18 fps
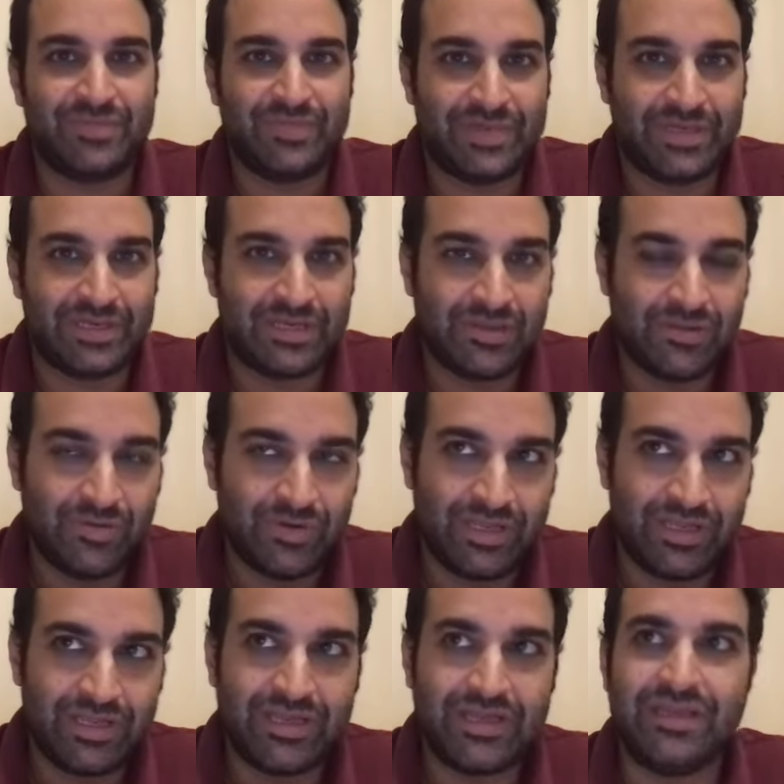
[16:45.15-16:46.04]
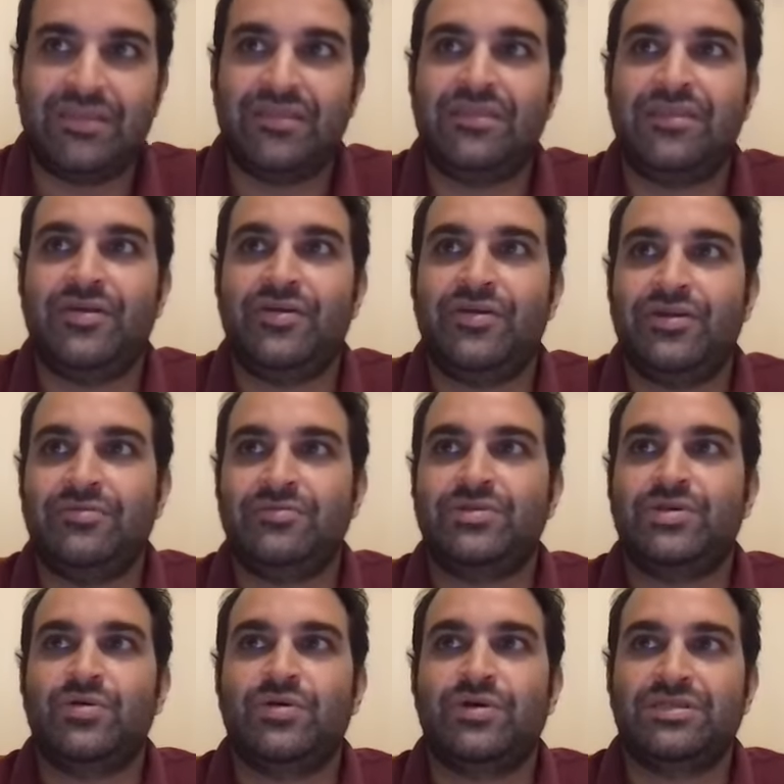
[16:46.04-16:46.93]
including Ethereum
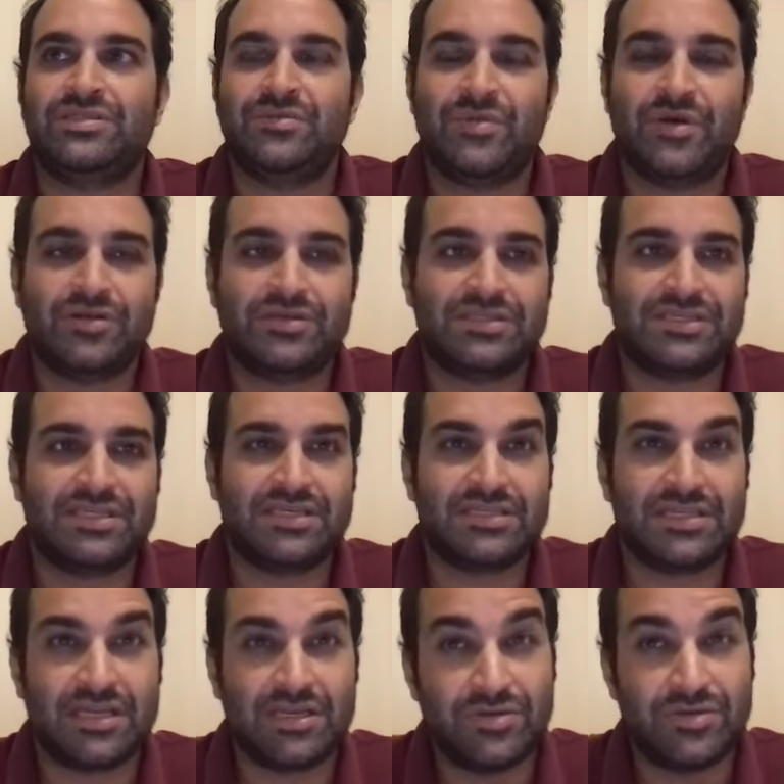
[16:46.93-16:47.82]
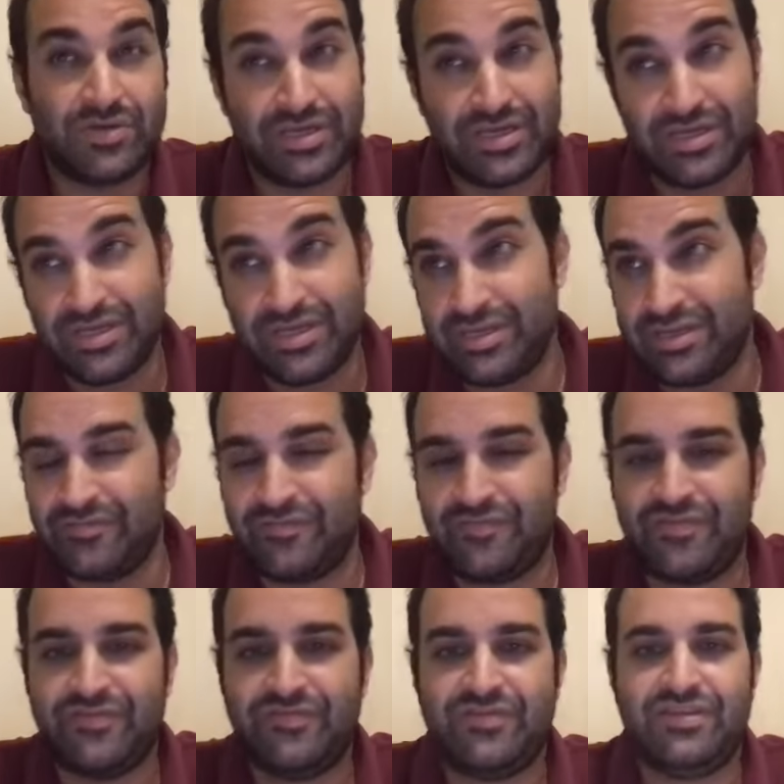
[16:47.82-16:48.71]
tokens, about
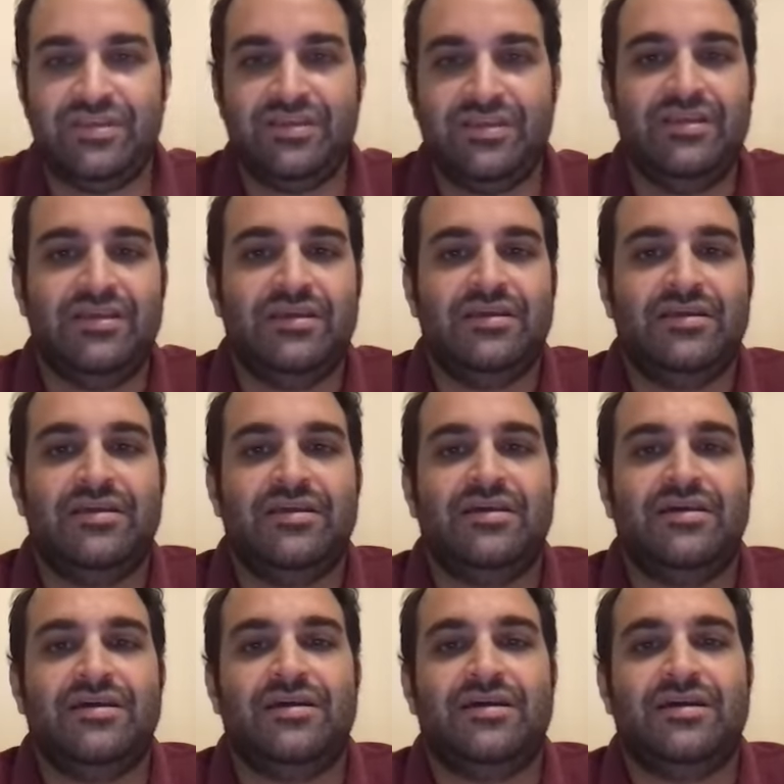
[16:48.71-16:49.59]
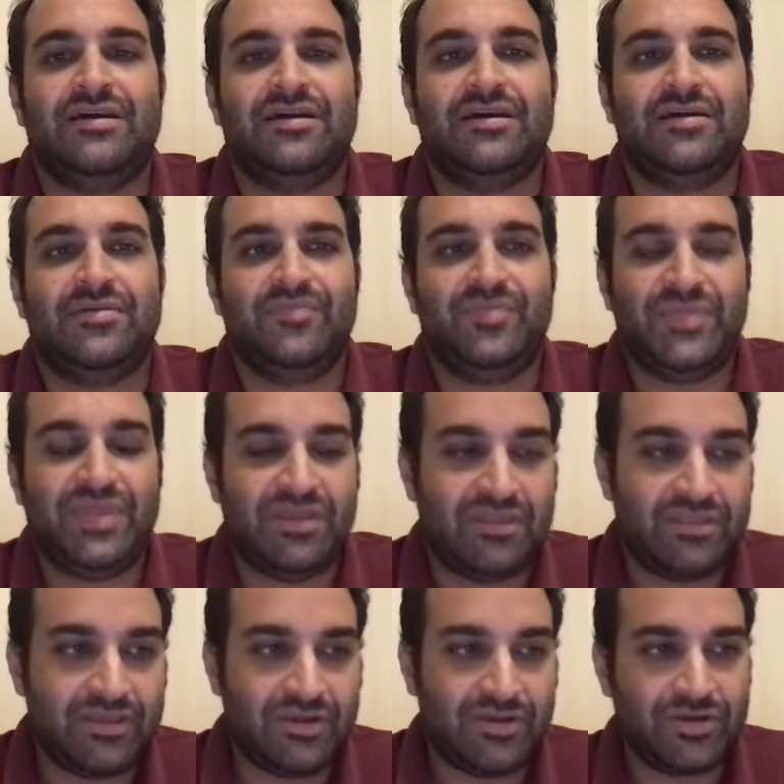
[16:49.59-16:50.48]
650
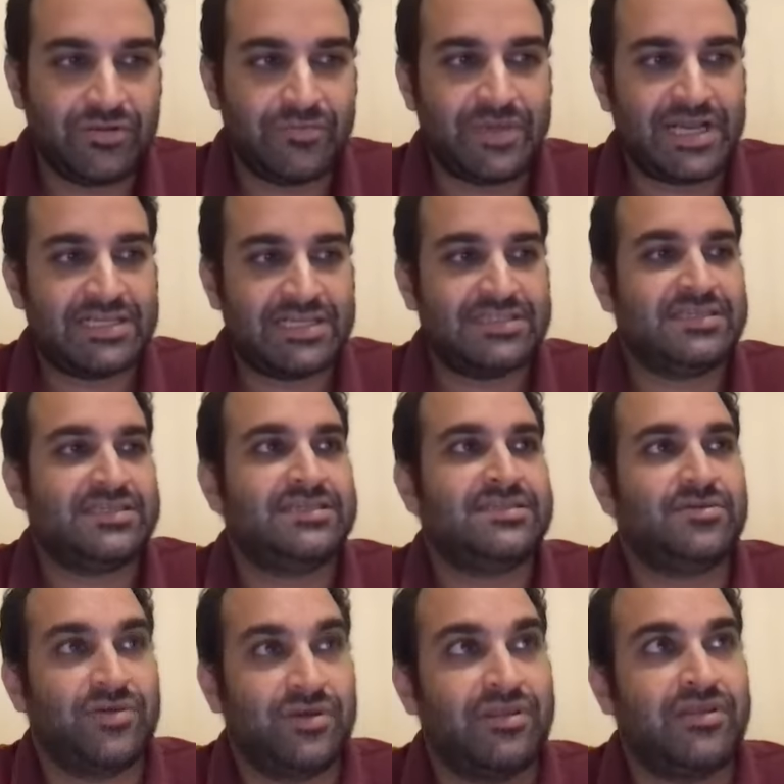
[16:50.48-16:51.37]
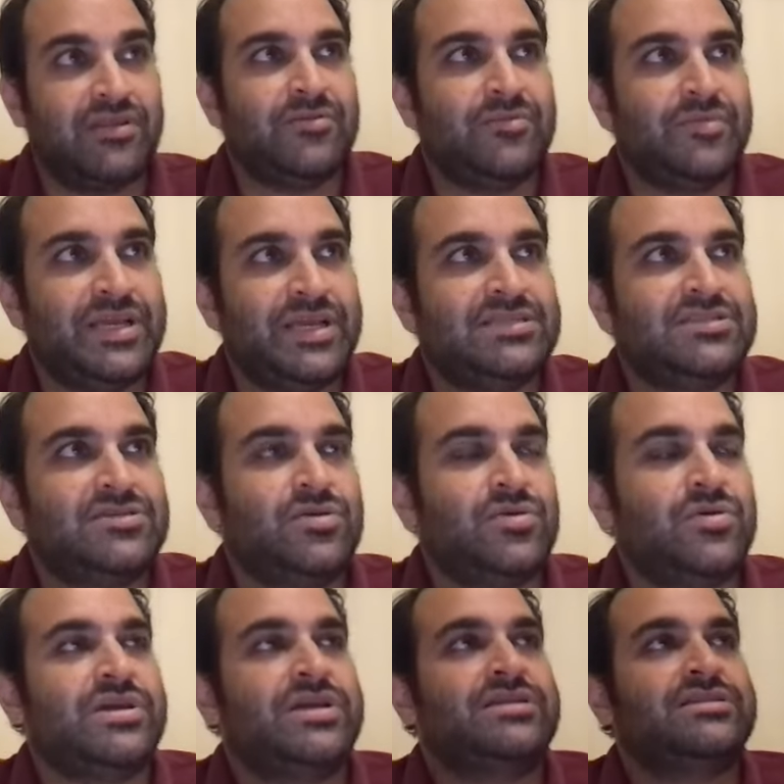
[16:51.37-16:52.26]
Ethereum assets or Ethereum based
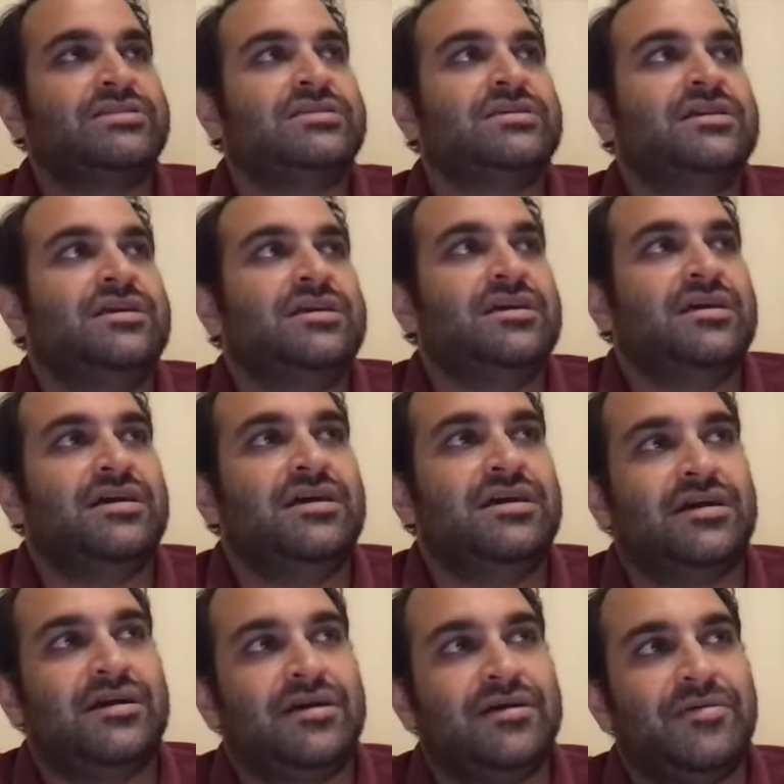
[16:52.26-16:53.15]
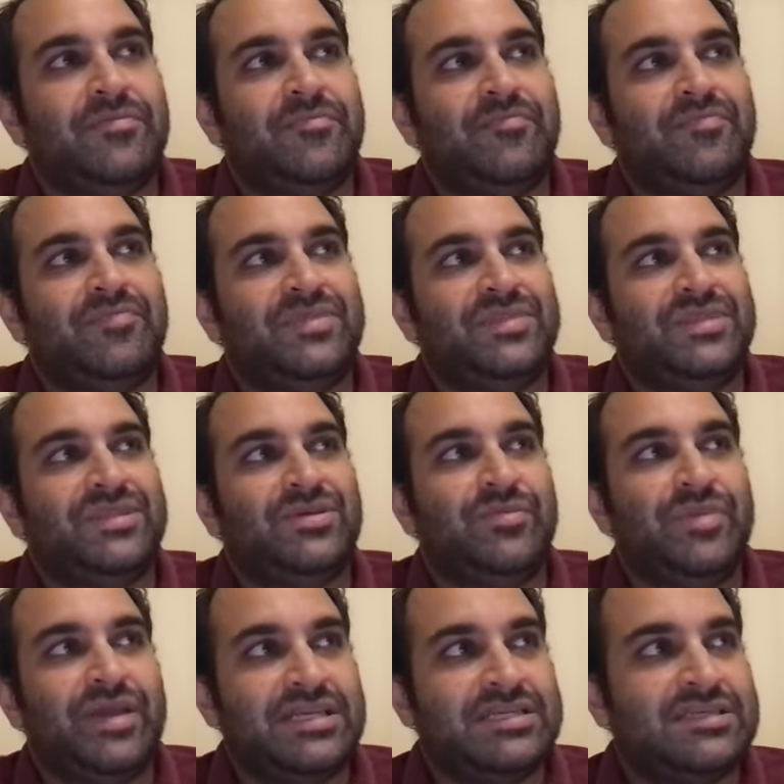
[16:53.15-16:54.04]
tokens, to
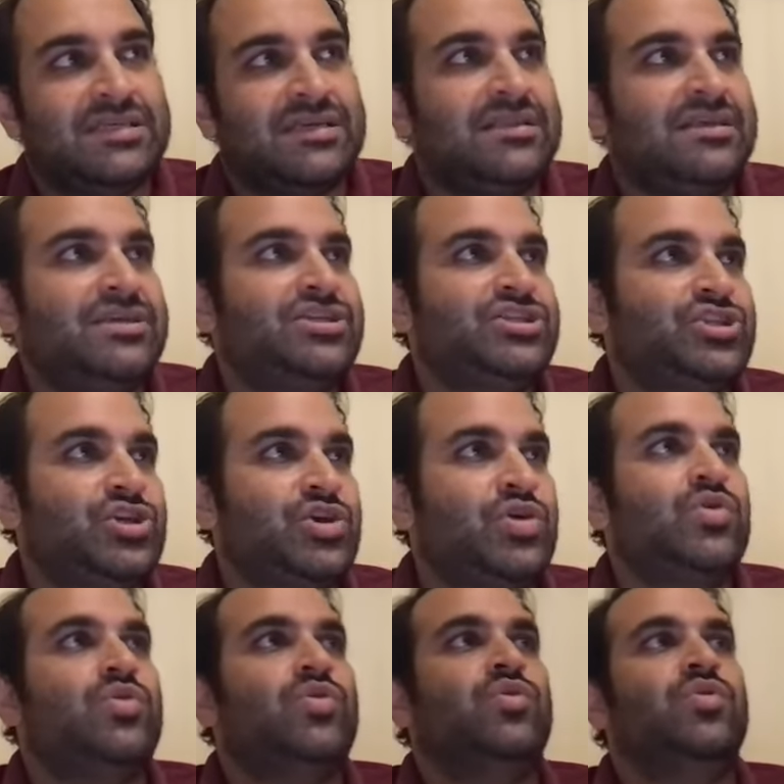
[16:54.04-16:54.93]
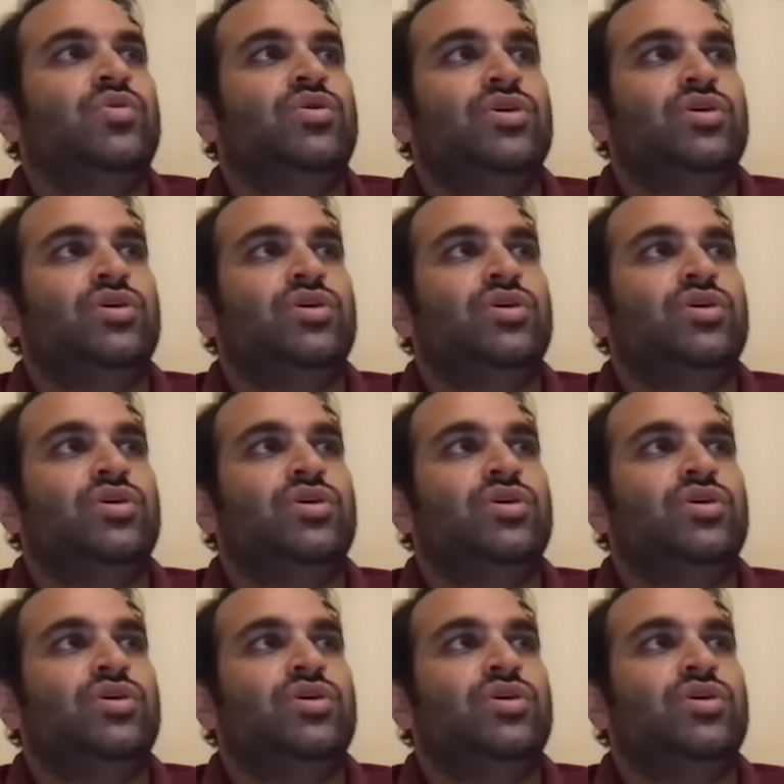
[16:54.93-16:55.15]
basically show